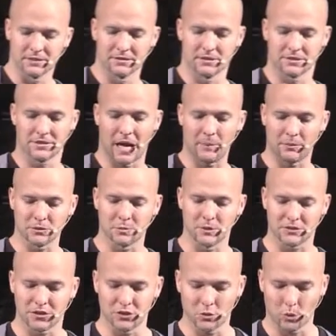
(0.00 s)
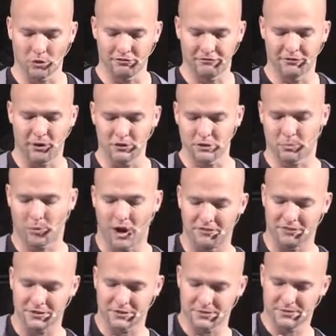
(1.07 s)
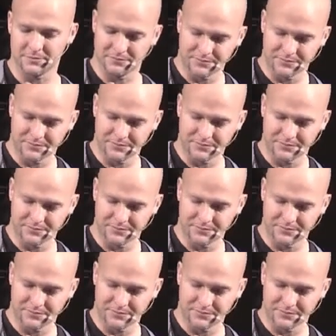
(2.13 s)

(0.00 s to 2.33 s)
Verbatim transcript: Disciples must endure false prophets.